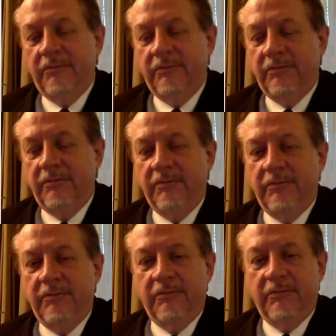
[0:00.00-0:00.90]

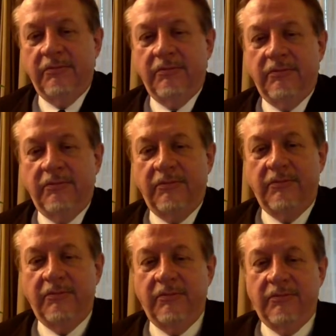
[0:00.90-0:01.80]

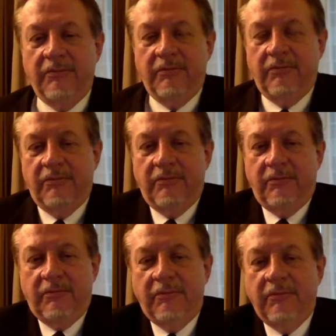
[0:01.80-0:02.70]

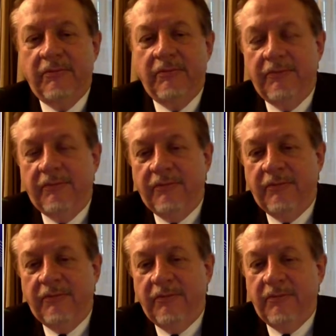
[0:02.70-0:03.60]

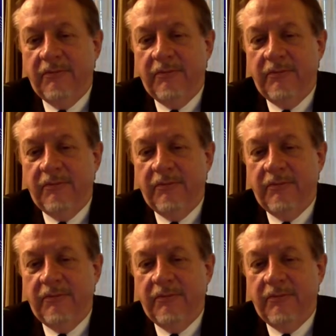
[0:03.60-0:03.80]
(not speaking)